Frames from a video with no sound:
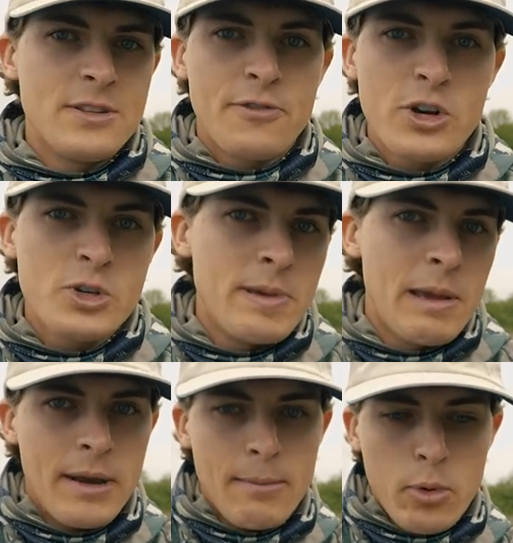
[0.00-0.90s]
The first
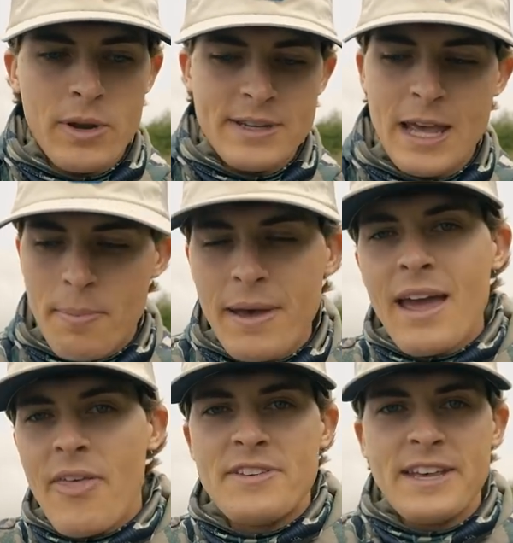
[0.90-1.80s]
being my number one tip,
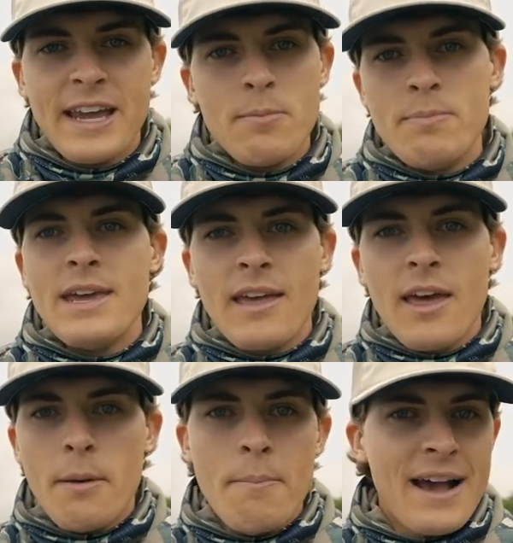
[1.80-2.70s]
and the second being
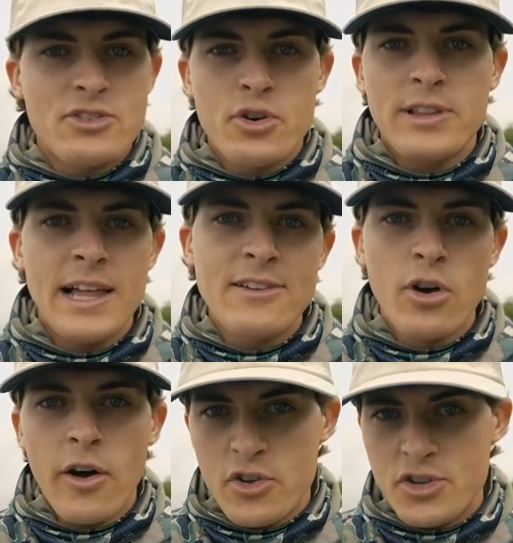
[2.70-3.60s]
a master class
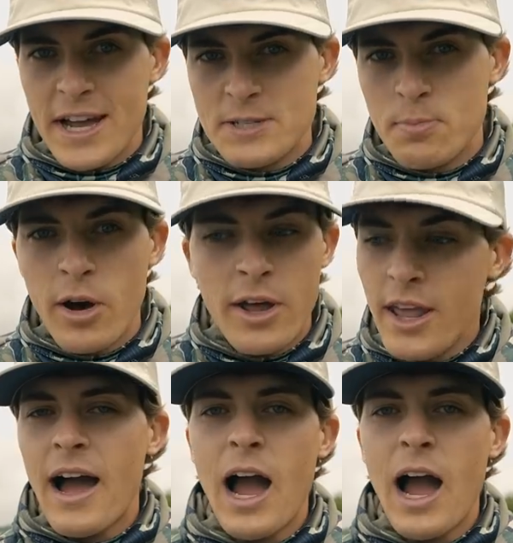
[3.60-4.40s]
on the shad spawn.